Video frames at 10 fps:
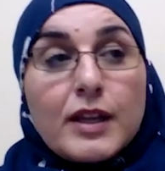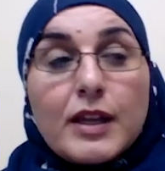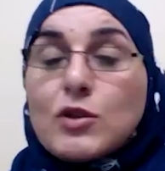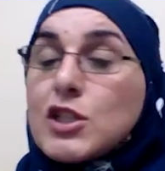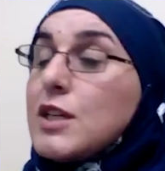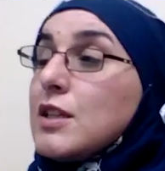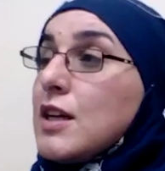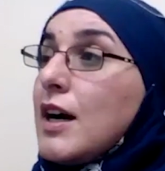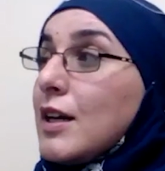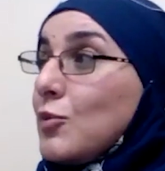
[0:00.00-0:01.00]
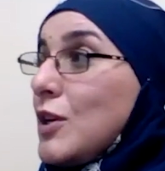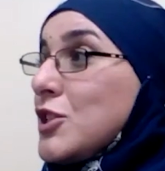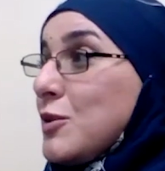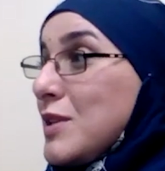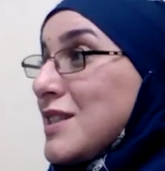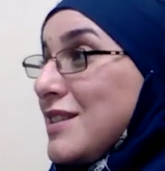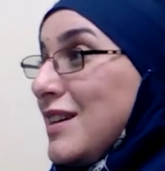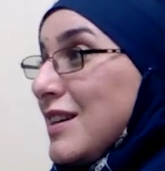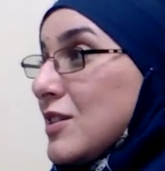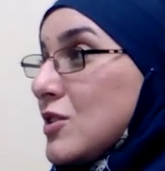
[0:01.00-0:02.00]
Now she died while she was young.